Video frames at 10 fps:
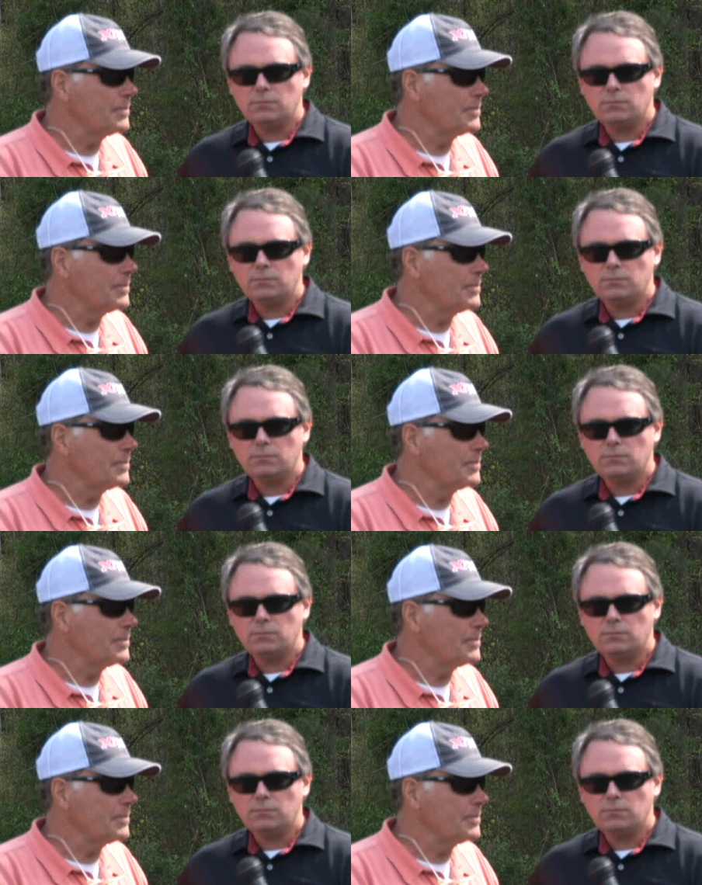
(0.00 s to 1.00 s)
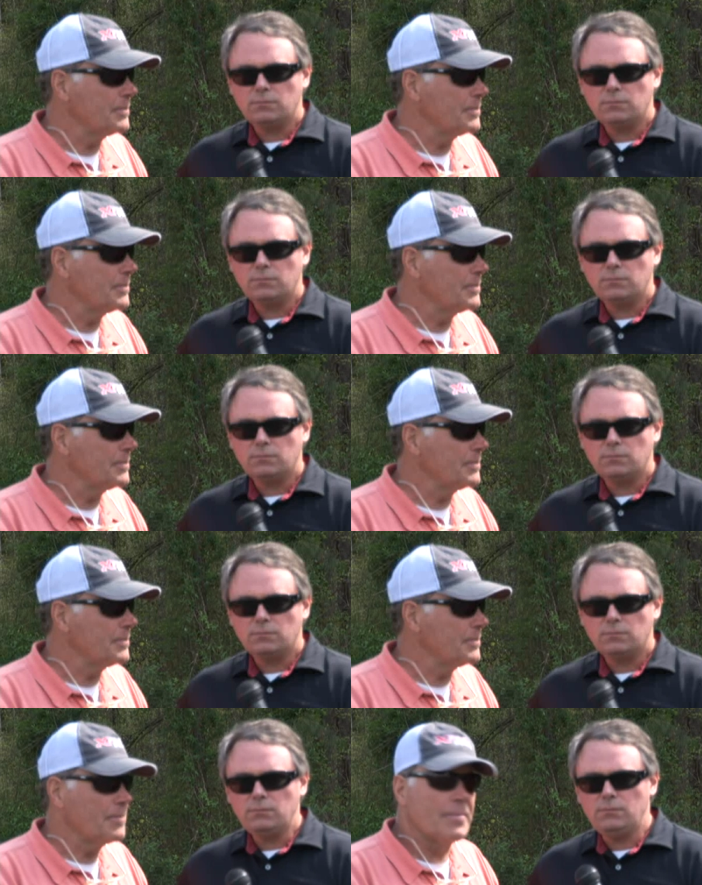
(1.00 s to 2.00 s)

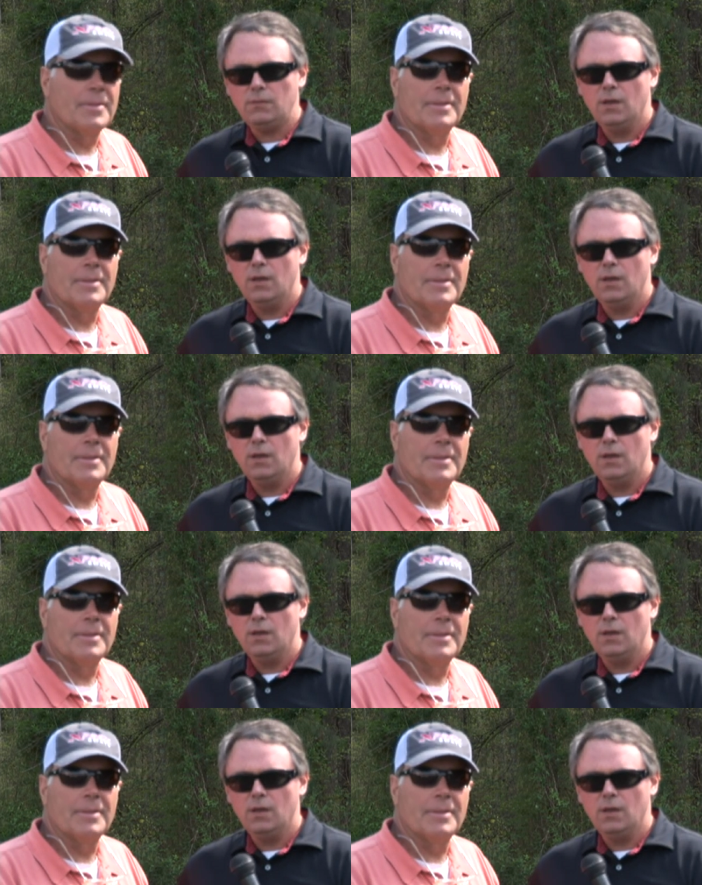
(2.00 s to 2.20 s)
(no one is talking)